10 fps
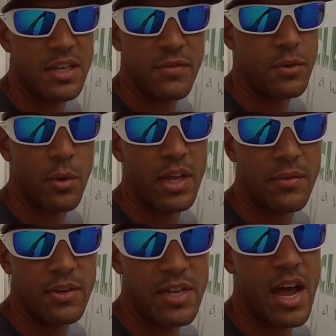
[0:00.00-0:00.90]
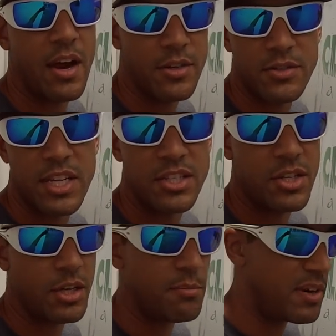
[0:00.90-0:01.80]
totally different tire, so that's
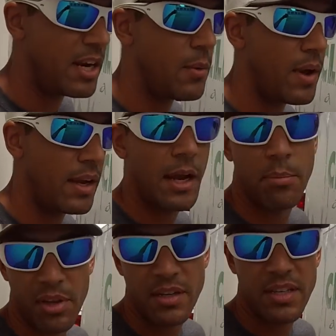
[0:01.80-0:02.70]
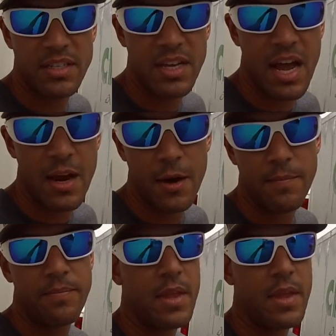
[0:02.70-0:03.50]
good. But anyway, I got plugged this tire.